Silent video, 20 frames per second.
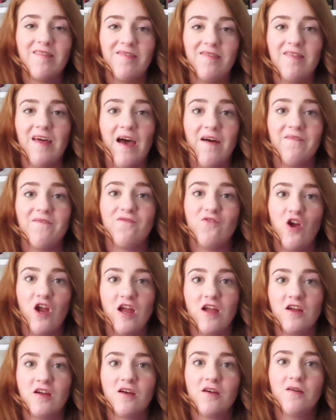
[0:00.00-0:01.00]
And then
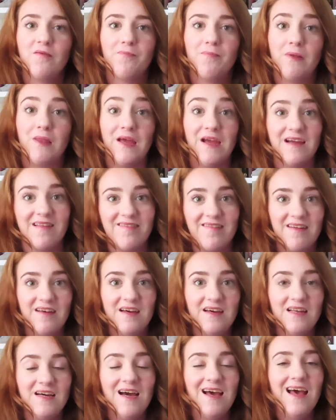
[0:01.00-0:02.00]
when my brother spoiled
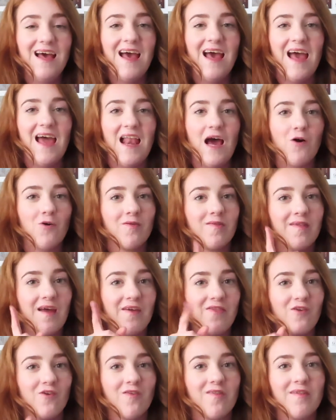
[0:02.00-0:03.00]
it for me, I said,